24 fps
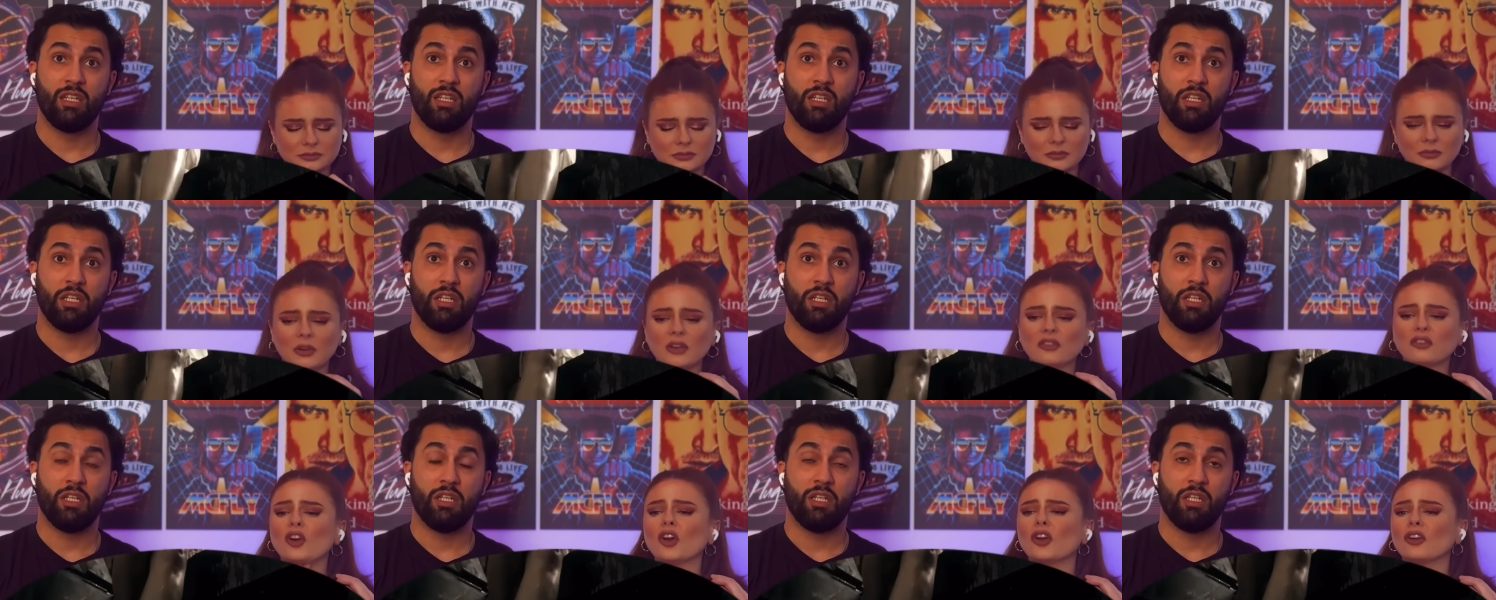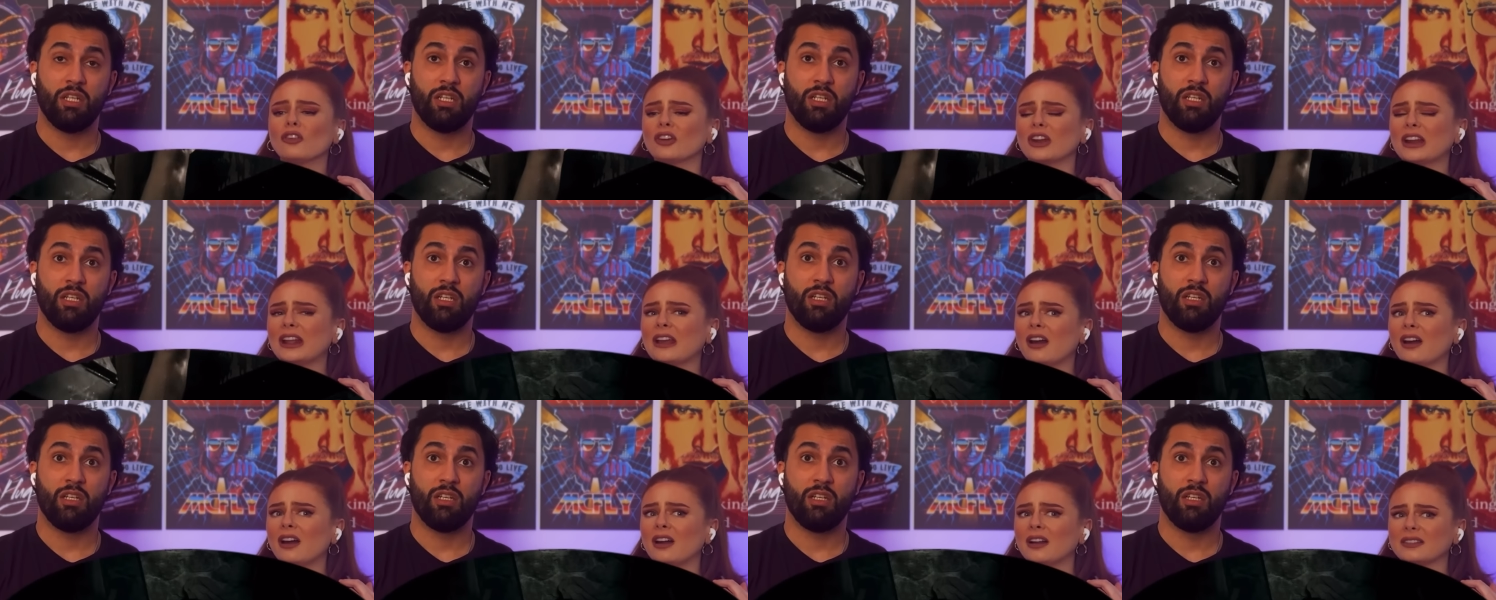Speaker 1: My throat
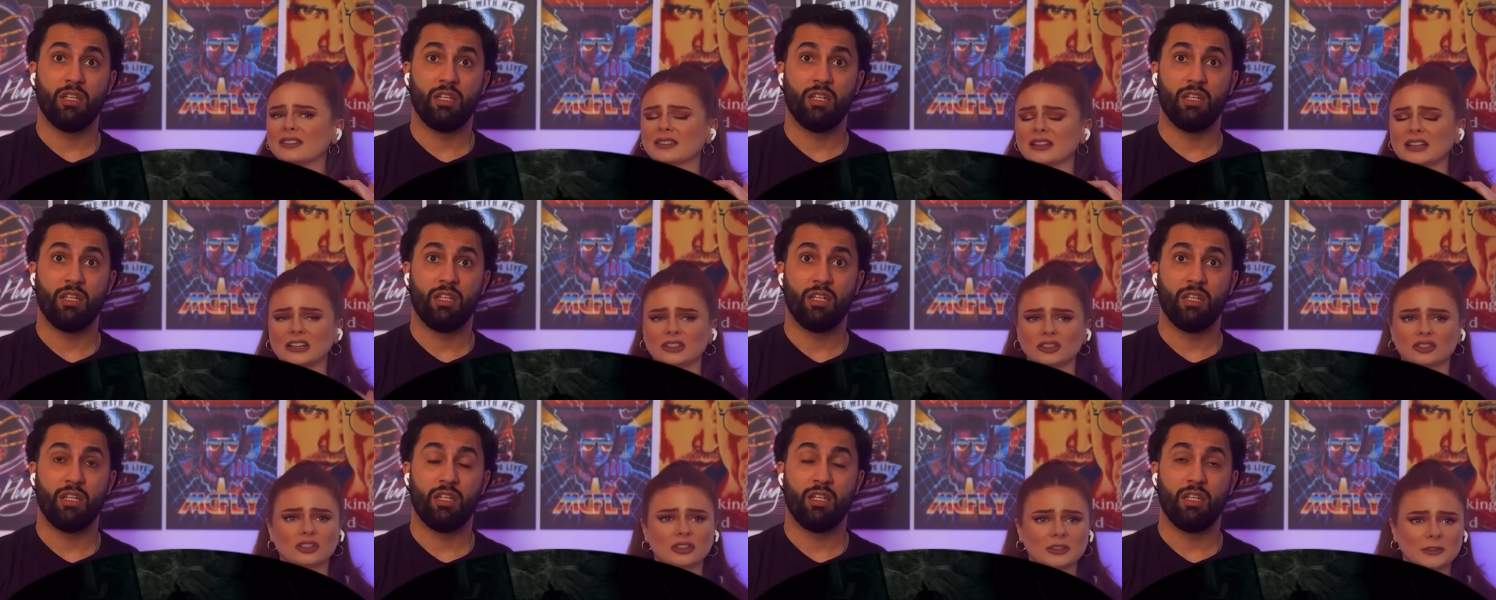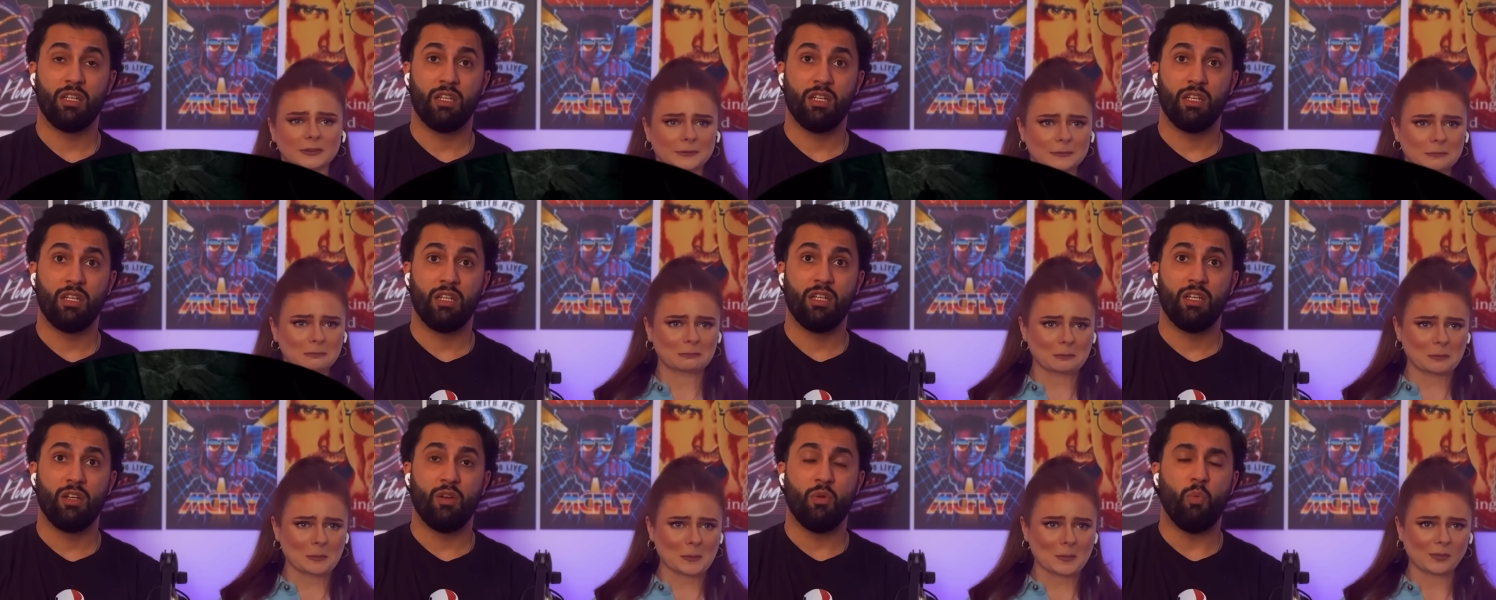really hurts, Ash.
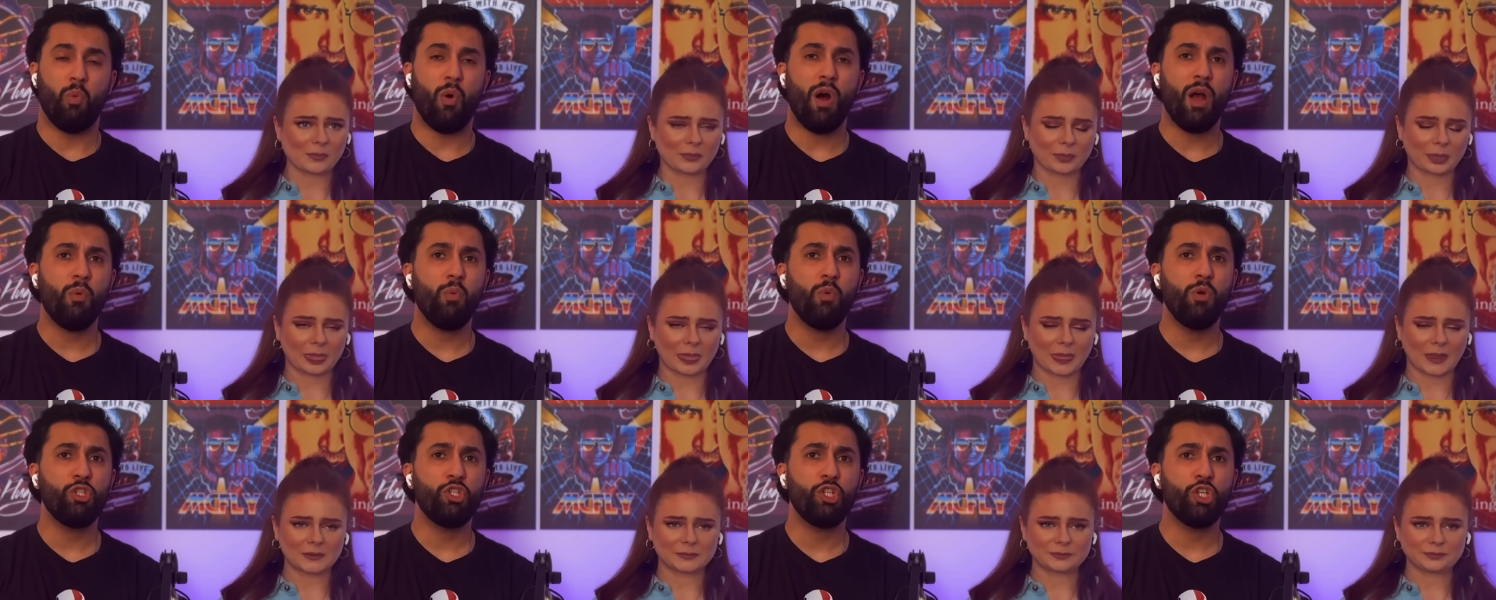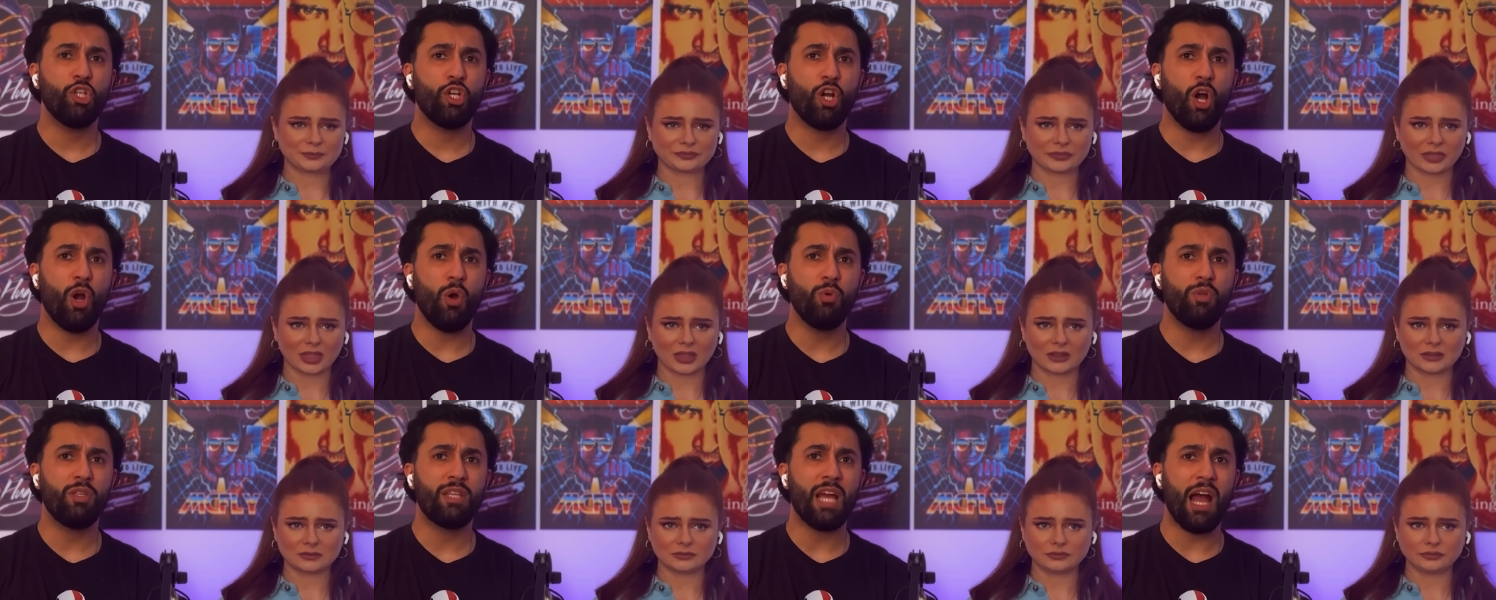
Speaker 2: Why would you
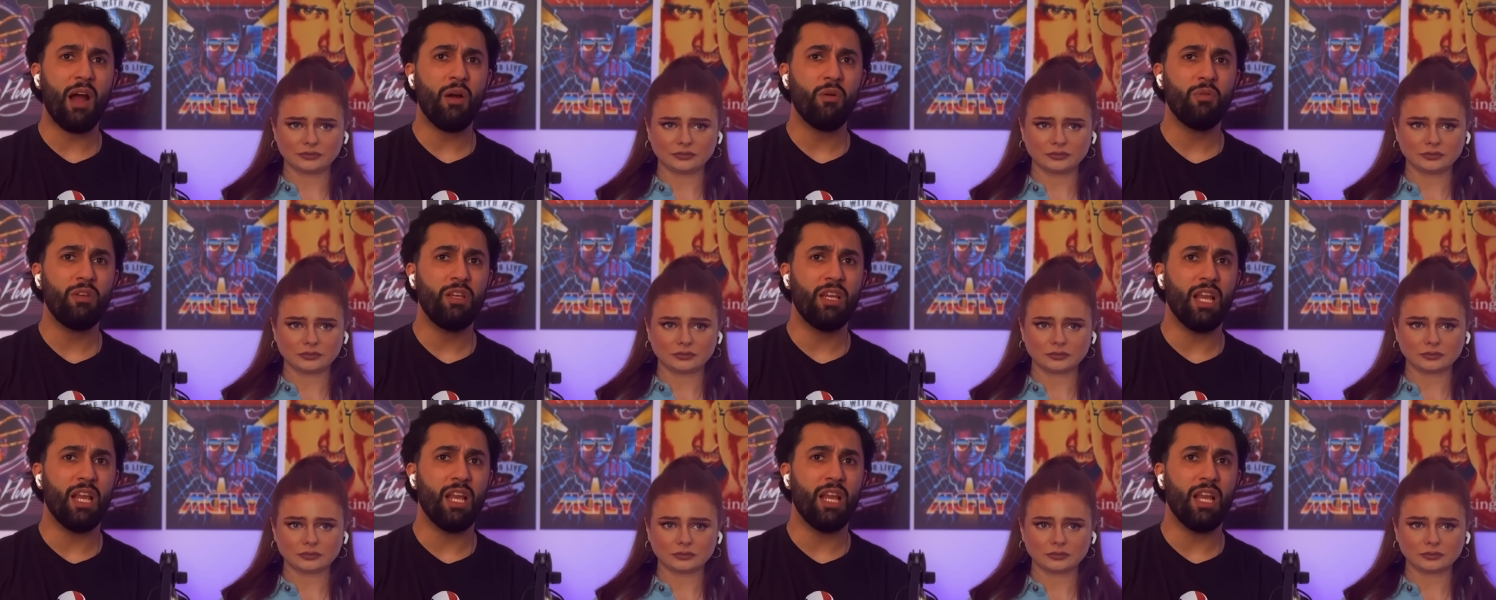go down